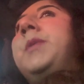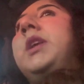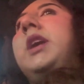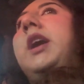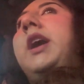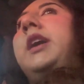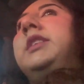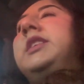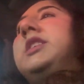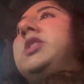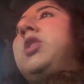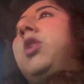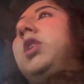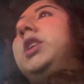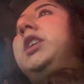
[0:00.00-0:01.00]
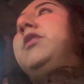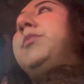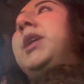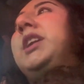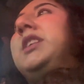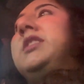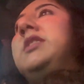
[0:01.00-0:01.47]
and this colleague of
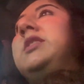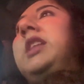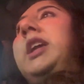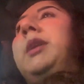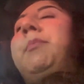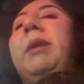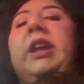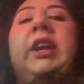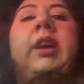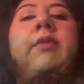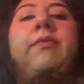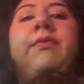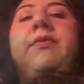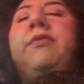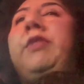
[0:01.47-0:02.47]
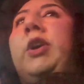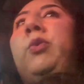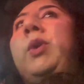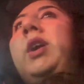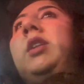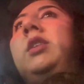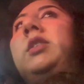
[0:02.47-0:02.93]
mine is like bidding
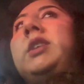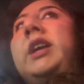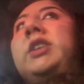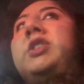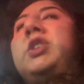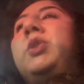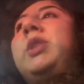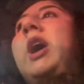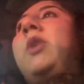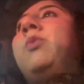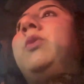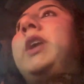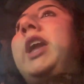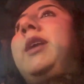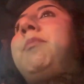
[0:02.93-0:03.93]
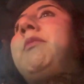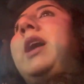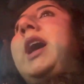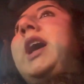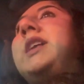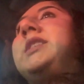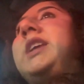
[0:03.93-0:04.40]
farewell, and so that came
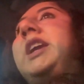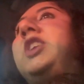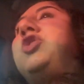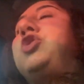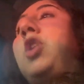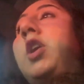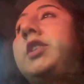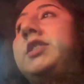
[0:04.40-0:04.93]
as a shock